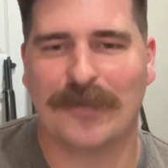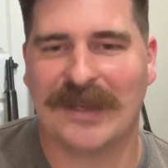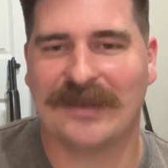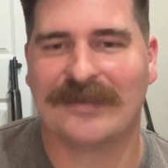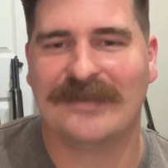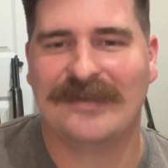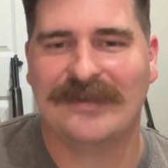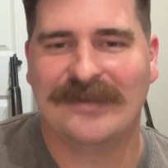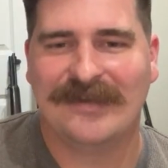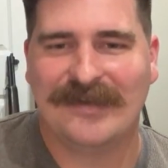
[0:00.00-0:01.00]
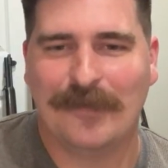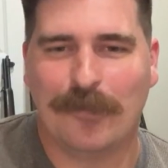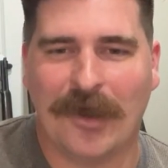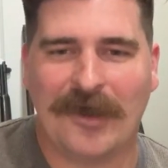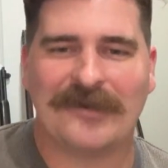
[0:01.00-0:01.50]
man?
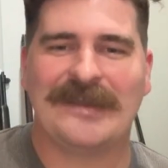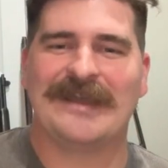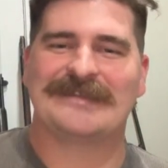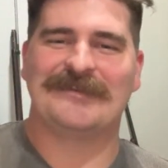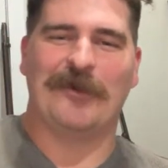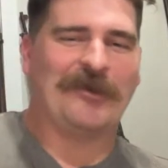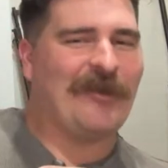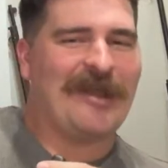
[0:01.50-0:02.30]
Bong, yes, no, I don't